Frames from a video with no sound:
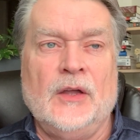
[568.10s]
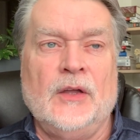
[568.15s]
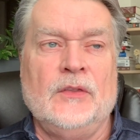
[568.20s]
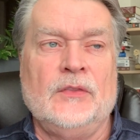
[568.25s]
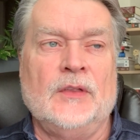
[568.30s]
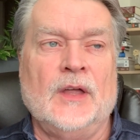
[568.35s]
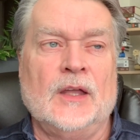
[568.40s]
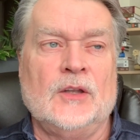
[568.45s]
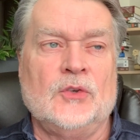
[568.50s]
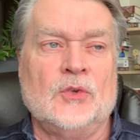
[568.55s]

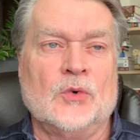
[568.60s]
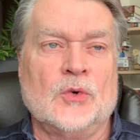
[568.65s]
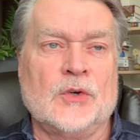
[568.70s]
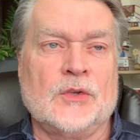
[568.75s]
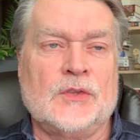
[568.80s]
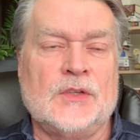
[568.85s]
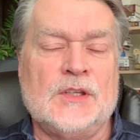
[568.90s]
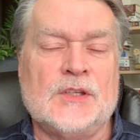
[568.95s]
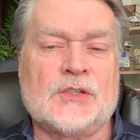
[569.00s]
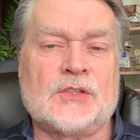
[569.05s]
that
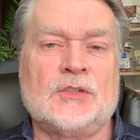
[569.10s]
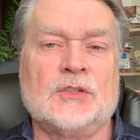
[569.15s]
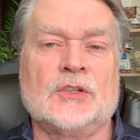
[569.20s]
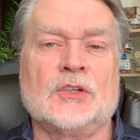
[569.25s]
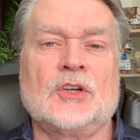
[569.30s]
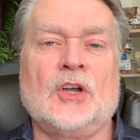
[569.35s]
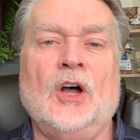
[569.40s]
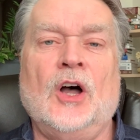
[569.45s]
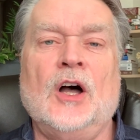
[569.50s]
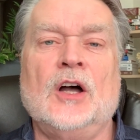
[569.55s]
northeastern
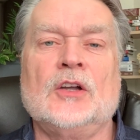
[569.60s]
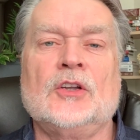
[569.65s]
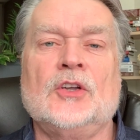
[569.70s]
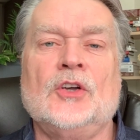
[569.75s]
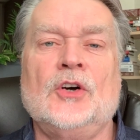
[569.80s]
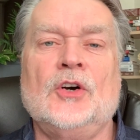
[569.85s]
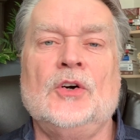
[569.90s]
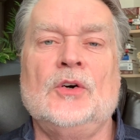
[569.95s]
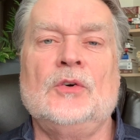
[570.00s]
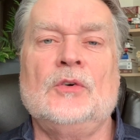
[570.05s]

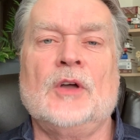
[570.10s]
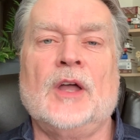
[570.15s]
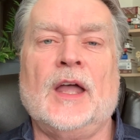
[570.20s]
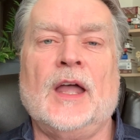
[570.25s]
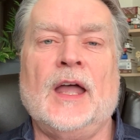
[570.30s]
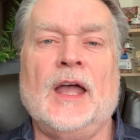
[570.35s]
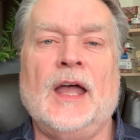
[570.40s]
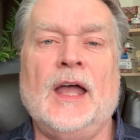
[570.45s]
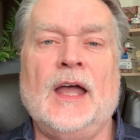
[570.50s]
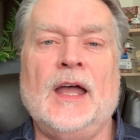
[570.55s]
Congo
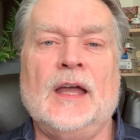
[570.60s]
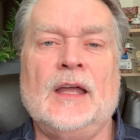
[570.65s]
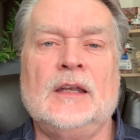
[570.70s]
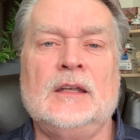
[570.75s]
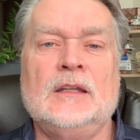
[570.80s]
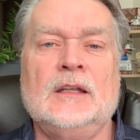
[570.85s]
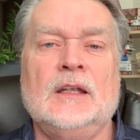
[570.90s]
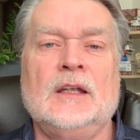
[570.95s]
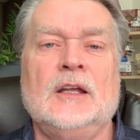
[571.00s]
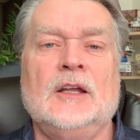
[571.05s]

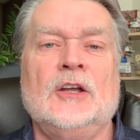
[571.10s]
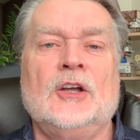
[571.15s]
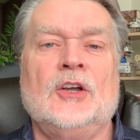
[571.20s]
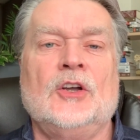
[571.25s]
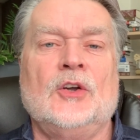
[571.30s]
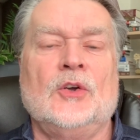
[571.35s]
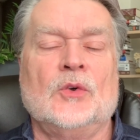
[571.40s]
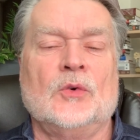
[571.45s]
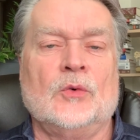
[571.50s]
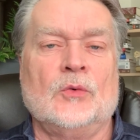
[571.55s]
had
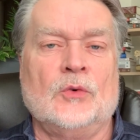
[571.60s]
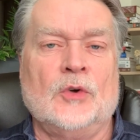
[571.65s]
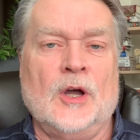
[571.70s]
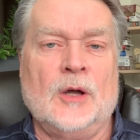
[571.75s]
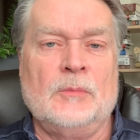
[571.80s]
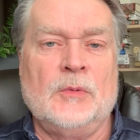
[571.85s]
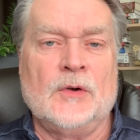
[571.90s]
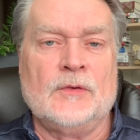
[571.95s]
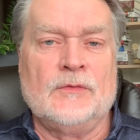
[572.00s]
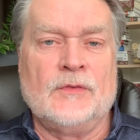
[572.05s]

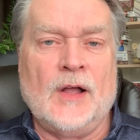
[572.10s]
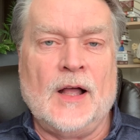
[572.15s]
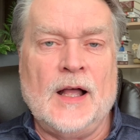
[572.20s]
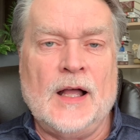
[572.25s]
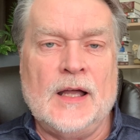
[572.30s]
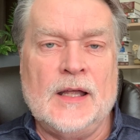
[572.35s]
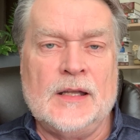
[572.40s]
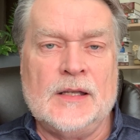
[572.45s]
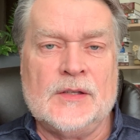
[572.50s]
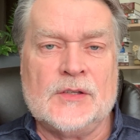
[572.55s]
rubber
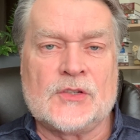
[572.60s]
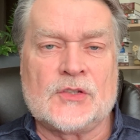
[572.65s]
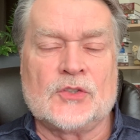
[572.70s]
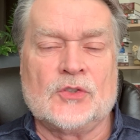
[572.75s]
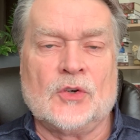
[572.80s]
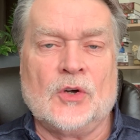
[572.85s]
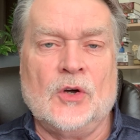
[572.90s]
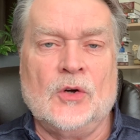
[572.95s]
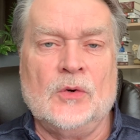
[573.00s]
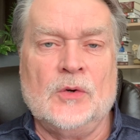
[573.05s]
vines
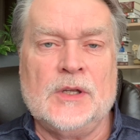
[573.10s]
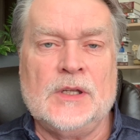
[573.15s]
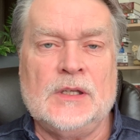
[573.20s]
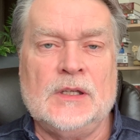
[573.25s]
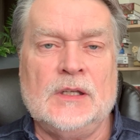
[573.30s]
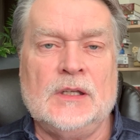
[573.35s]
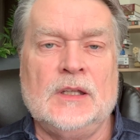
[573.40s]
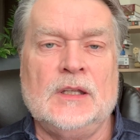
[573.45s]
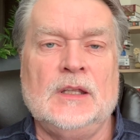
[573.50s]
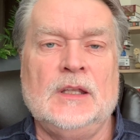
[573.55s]

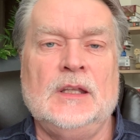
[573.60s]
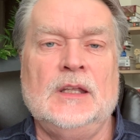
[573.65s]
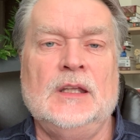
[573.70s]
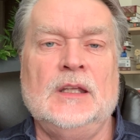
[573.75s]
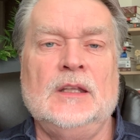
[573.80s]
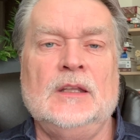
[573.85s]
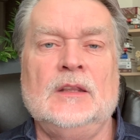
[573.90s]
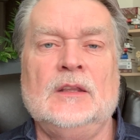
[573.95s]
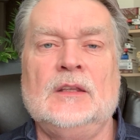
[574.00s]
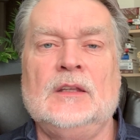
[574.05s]
growing
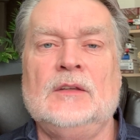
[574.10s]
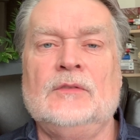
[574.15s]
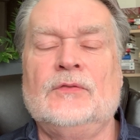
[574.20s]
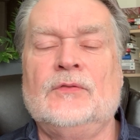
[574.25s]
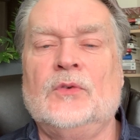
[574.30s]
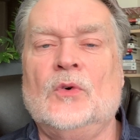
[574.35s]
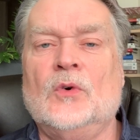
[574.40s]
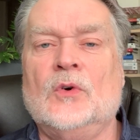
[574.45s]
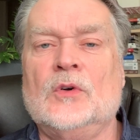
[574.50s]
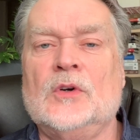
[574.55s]
in the
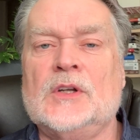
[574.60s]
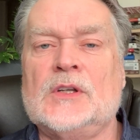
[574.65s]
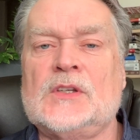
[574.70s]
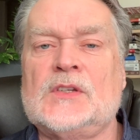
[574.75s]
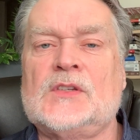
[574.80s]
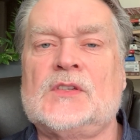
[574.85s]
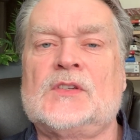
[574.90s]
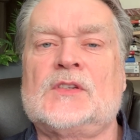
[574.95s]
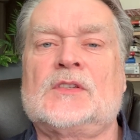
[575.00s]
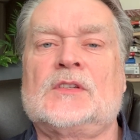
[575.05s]

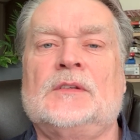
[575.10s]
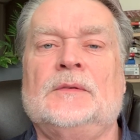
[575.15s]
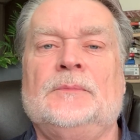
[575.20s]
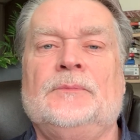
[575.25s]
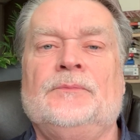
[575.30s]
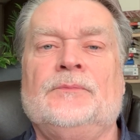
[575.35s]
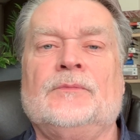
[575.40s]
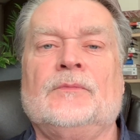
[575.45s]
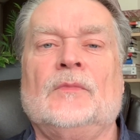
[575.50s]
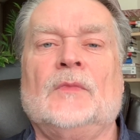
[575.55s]
forests,
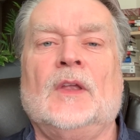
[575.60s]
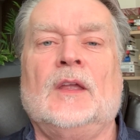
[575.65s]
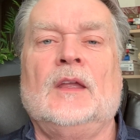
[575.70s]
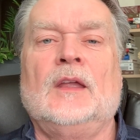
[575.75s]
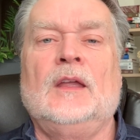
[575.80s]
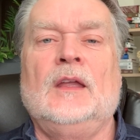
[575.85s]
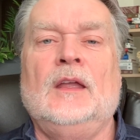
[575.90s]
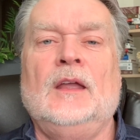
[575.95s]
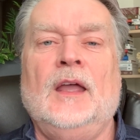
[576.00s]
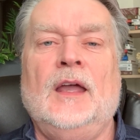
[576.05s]

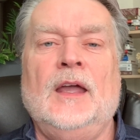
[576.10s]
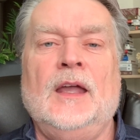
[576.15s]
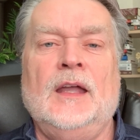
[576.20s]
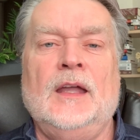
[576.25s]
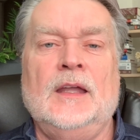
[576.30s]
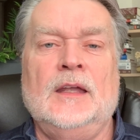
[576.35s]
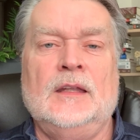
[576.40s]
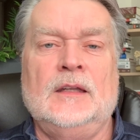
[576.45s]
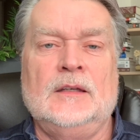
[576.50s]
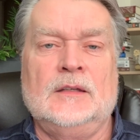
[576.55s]

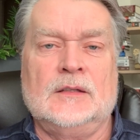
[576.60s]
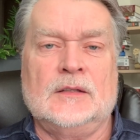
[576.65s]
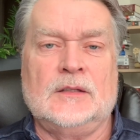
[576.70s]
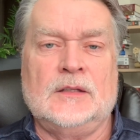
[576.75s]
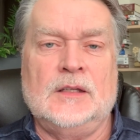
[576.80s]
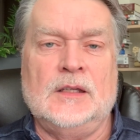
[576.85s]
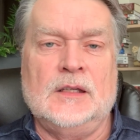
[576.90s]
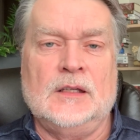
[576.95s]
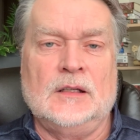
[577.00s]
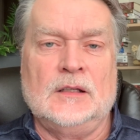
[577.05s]
and
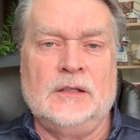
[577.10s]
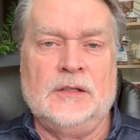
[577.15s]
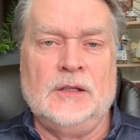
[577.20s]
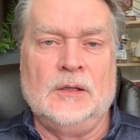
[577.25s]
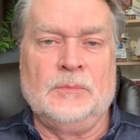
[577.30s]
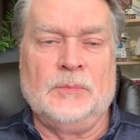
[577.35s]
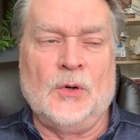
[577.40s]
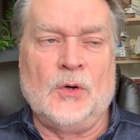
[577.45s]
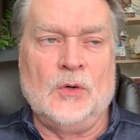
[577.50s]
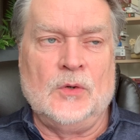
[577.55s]
King
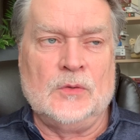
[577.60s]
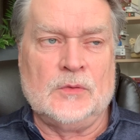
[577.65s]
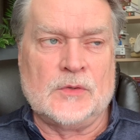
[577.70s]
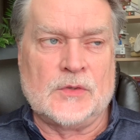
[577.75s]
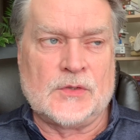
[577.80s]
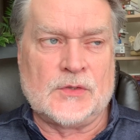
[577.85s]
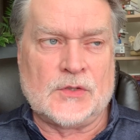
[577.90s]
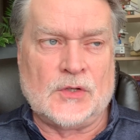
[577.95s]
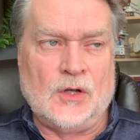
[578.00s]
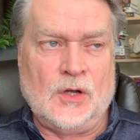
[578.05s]
Leopold
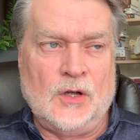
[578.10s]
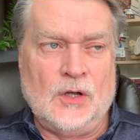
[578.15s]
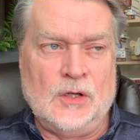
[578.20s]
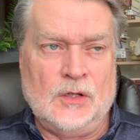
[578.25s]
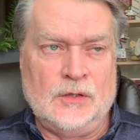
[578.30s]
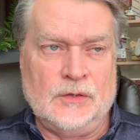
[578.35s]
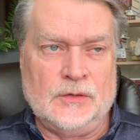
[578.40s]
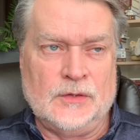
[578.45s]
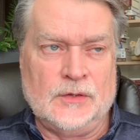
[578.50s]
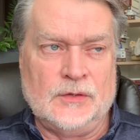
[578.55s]

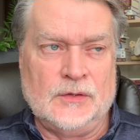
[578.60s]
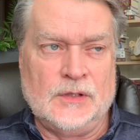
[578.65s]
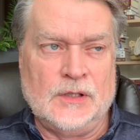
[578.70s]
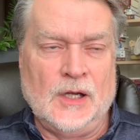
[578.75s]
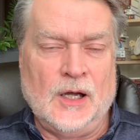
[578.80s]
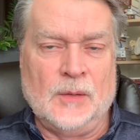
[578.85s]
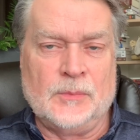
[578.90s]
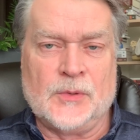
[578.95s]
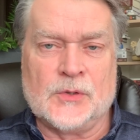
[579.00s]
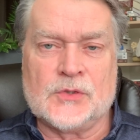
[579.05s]
saw the
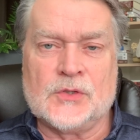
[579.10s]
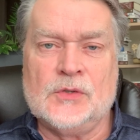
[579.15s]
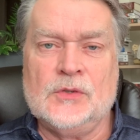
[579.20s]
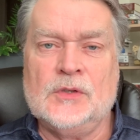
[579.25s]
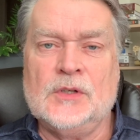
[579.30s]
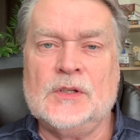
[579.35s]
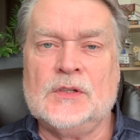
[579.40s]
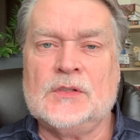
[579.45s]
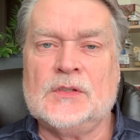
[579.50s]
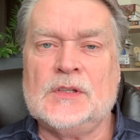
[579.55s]

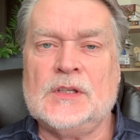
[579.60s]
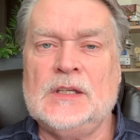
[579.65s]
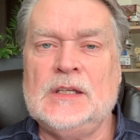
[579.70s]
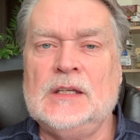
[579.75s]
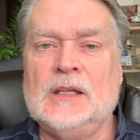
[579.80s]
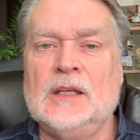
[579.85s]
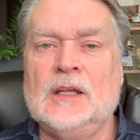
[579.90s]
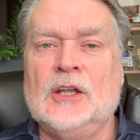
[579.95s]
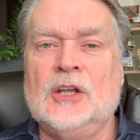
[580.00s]
opportunity